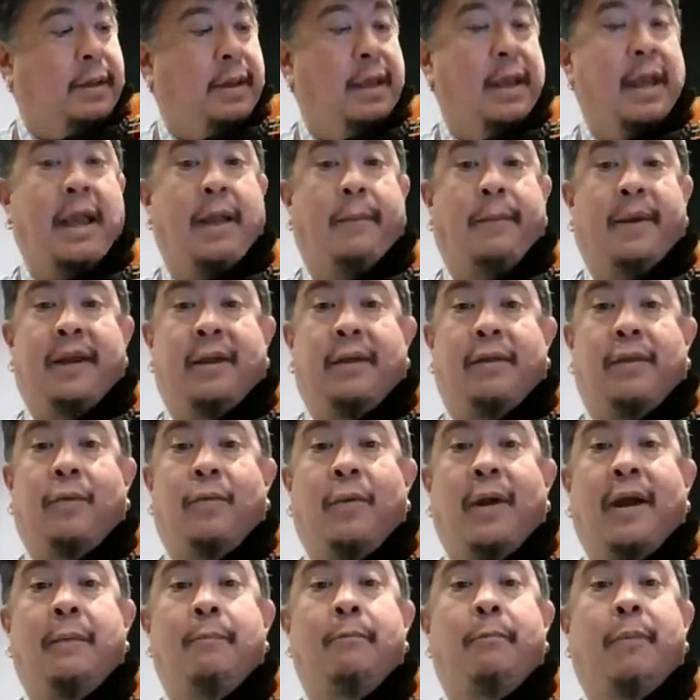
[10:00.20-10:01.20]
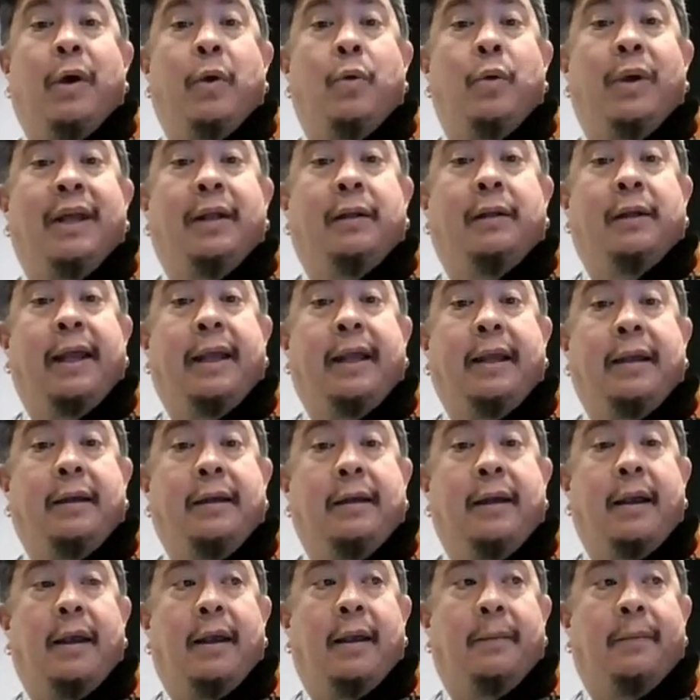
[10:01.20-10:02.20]
Am I in the right bowing
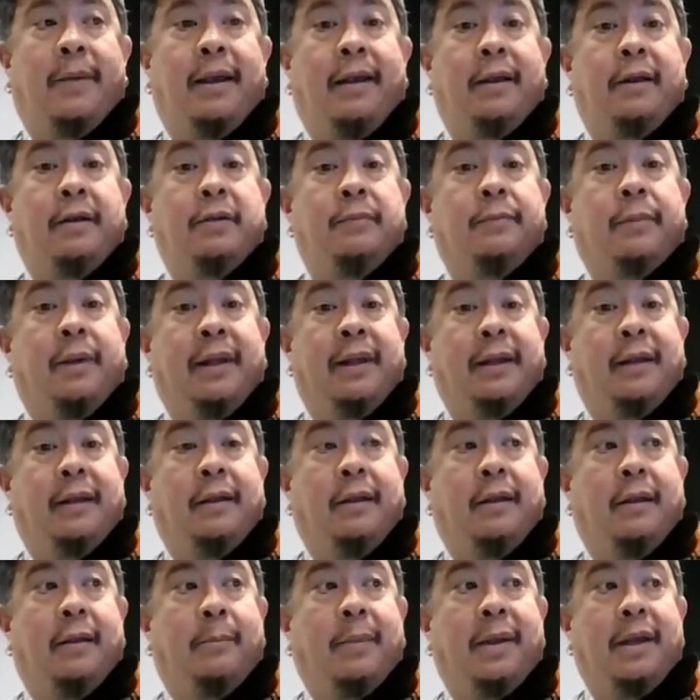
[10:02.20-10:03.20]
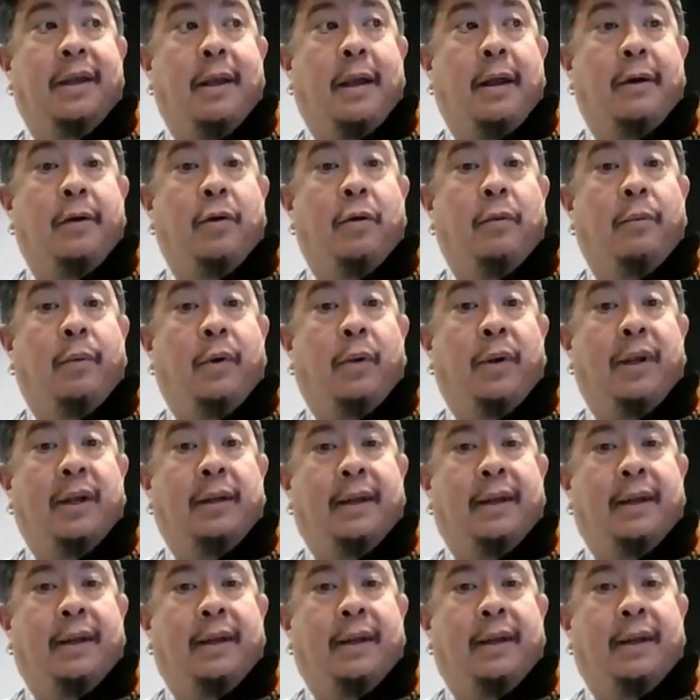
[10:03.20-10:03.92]
lane? Am I playing in the piano bowing